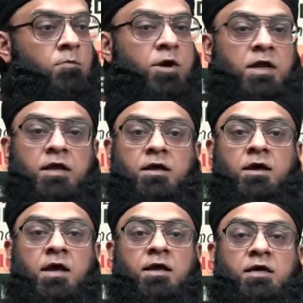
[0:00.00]
But
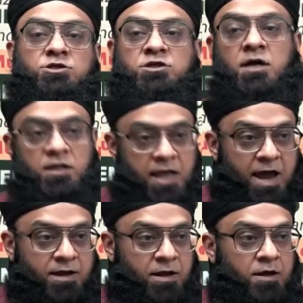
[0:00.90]
he, he shunned
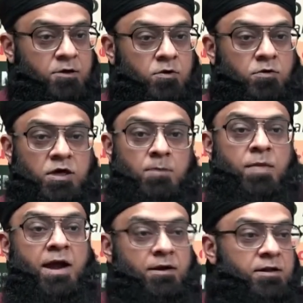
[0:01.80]
that, you know, he
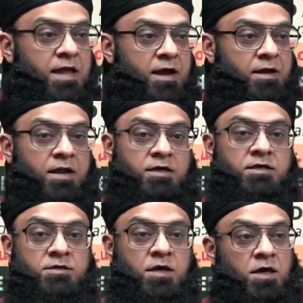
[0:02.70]
abandoned that and
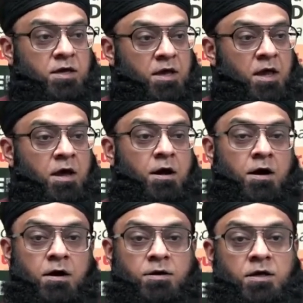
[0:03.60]
he, he he,
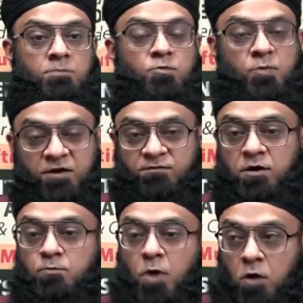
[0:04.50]
uh, he
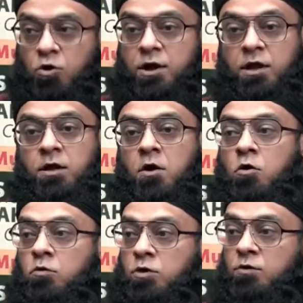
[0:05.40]
preferred poverty
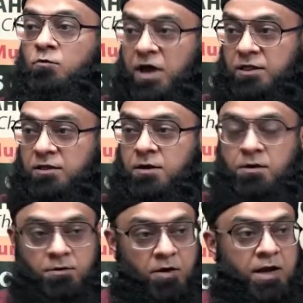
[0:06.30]
over wealth
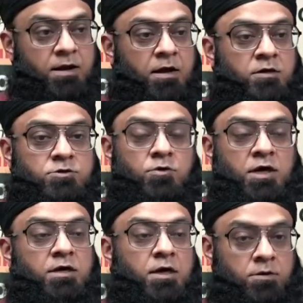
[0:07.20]
right so
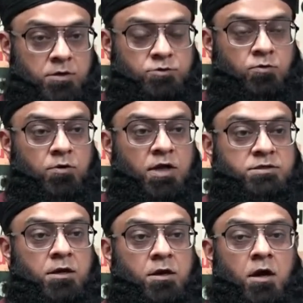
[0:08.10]
he uh, rasulullah
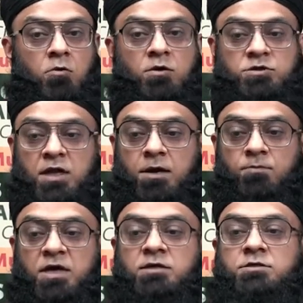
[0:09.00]
sallallahu alaihi
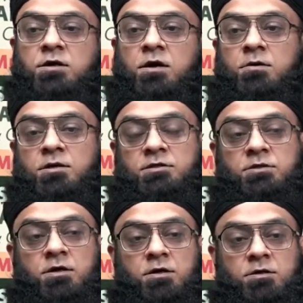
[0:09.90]
wasallam is the is
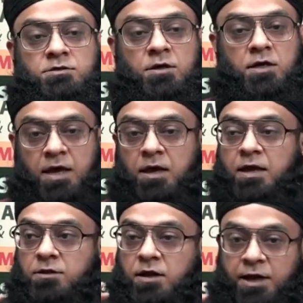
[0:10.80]
the is the king
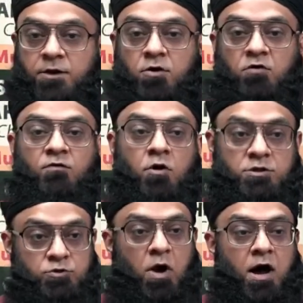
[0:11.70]
and the leader of all
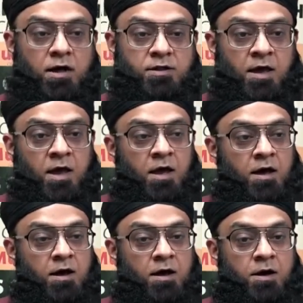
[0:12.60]
zuhad
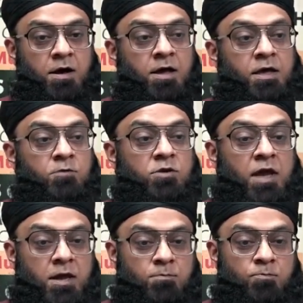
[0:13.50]
uh, even
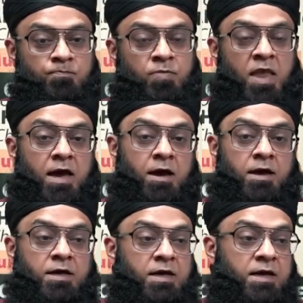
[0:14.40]
him
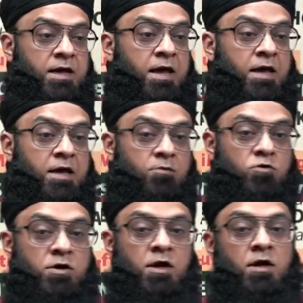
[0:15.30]
uh, he he
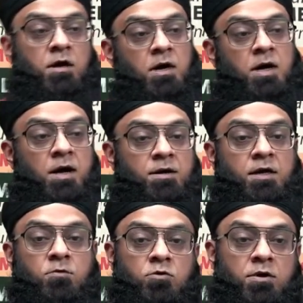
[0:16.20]
would uh,
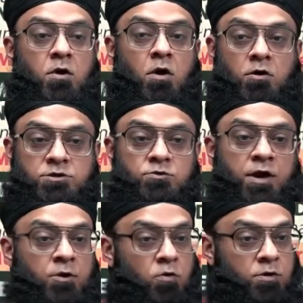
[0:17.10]
he would also
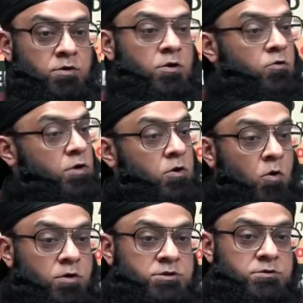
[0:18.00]
adorn good
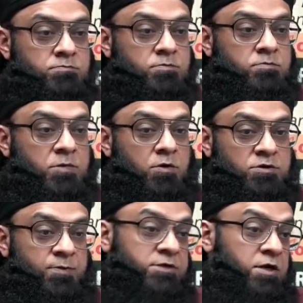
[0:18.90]
clothes you know,
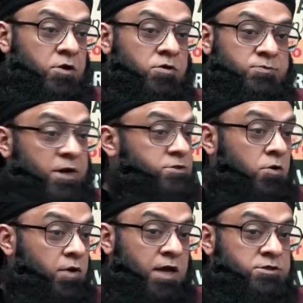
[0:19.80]
especially on
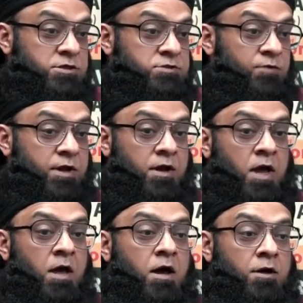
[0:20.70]
special occasions when
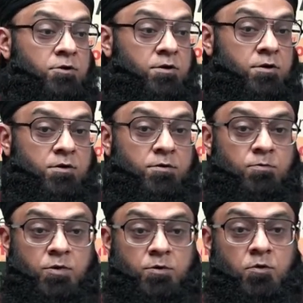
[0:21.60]
other,
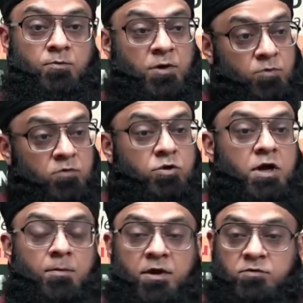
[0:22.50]
you know, people would
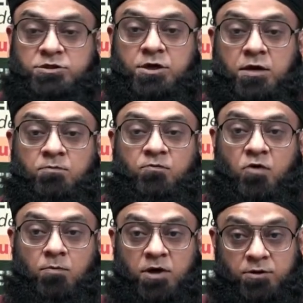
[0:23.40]
come and visit him
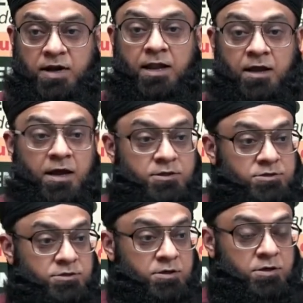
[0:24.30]
from other
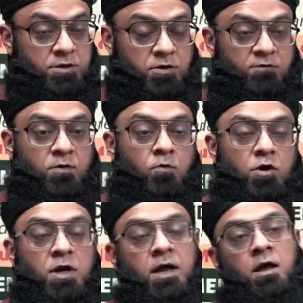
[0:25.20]
delegates uh, of the
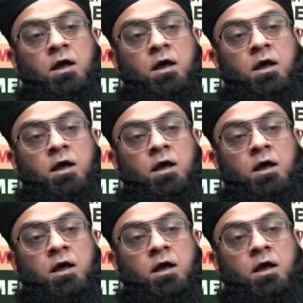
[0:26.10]
world.